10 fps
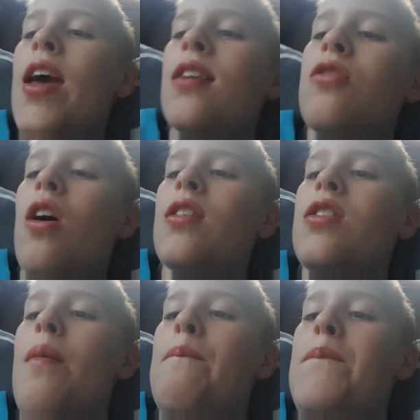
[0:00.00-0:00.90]
it's probably
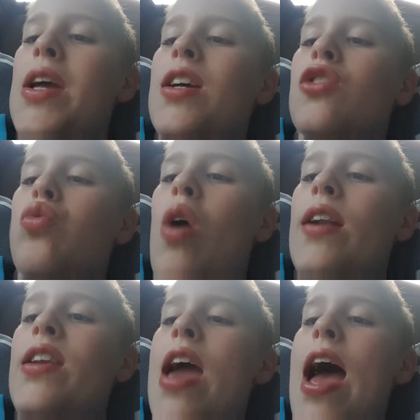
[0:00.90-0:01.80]
the biggest
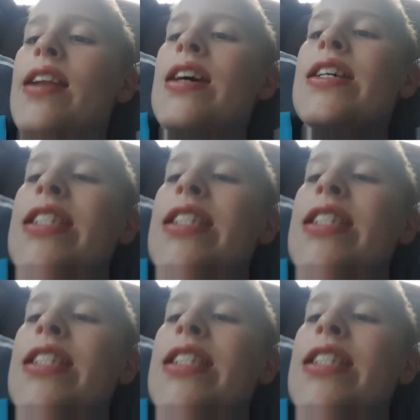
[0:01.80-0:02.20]
one yet